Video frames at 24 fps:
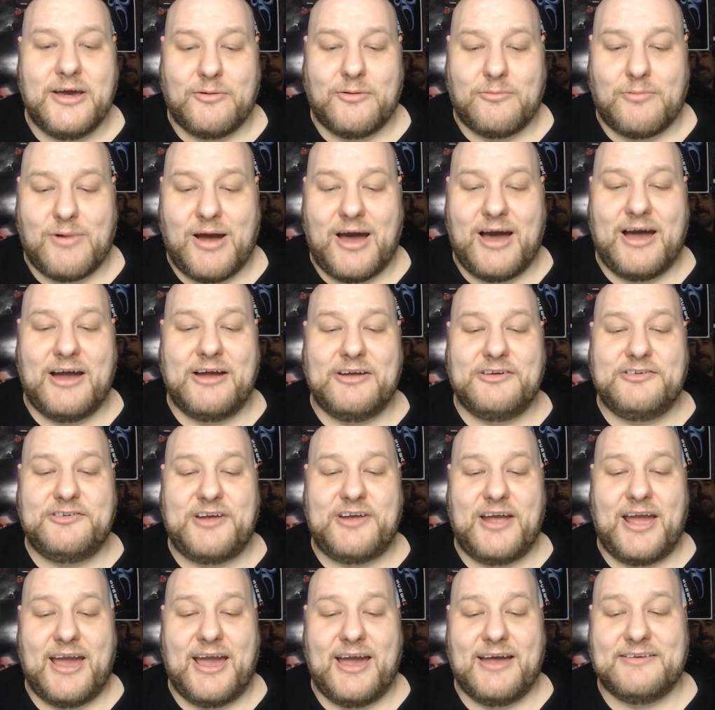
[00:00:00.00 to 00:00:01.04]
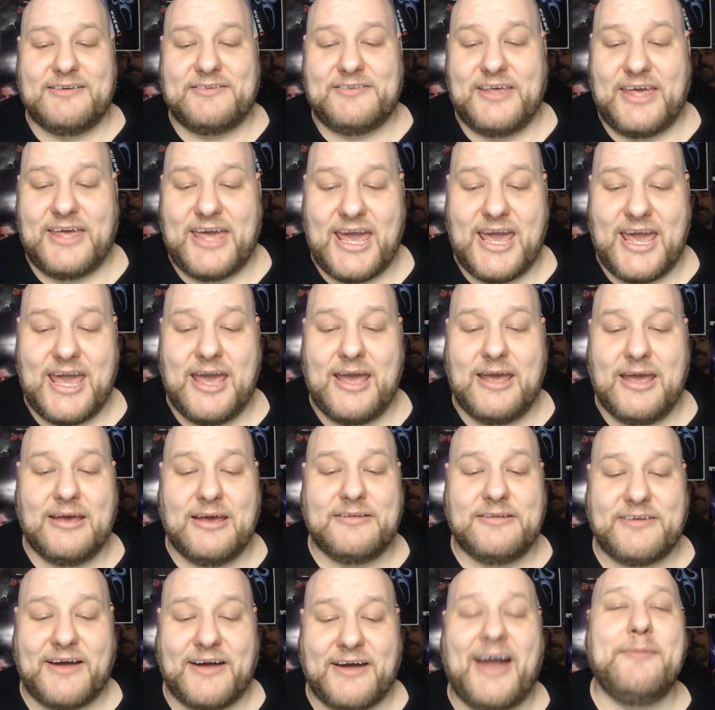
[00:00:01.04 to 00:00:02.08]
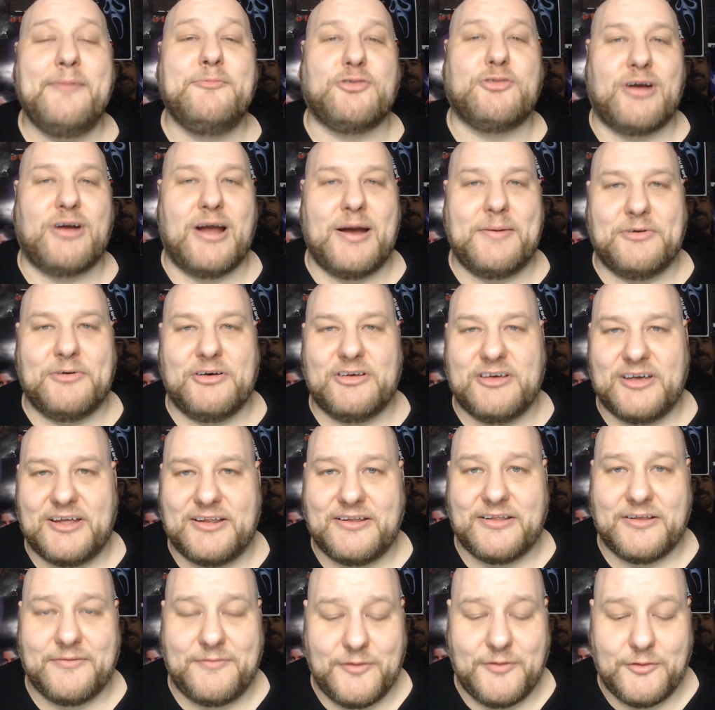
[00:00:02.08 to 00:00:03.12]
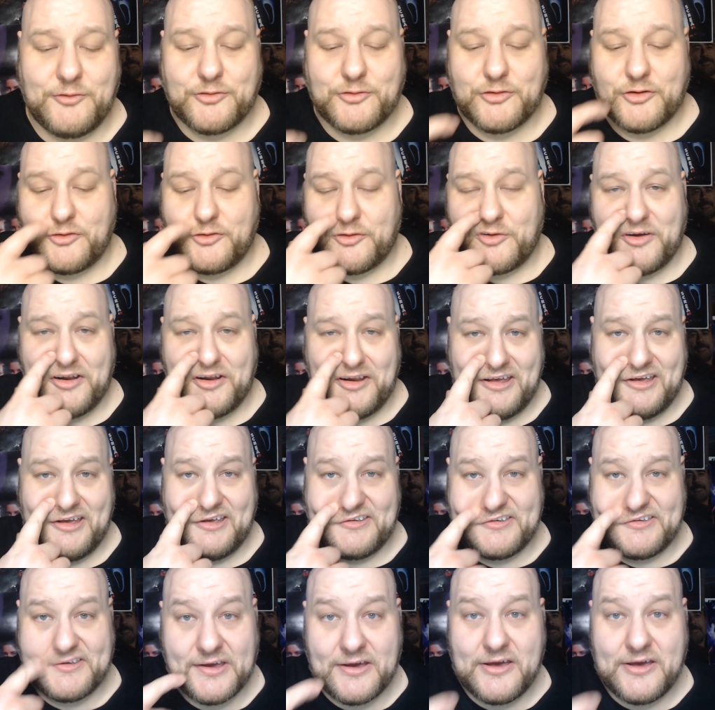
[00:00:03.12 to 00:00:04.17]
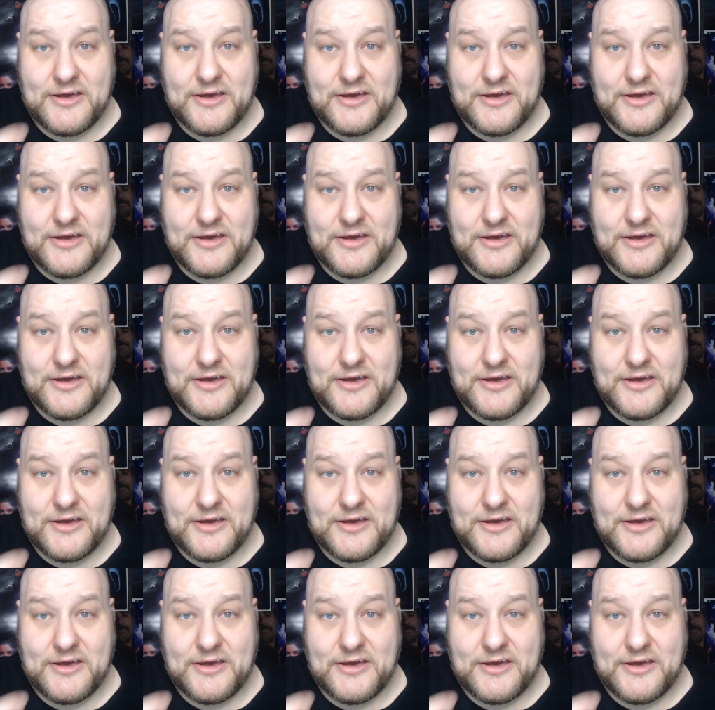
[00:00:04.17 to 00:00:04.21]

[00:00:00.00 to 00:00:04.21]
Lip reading: Raj has the gang time travel into the future during his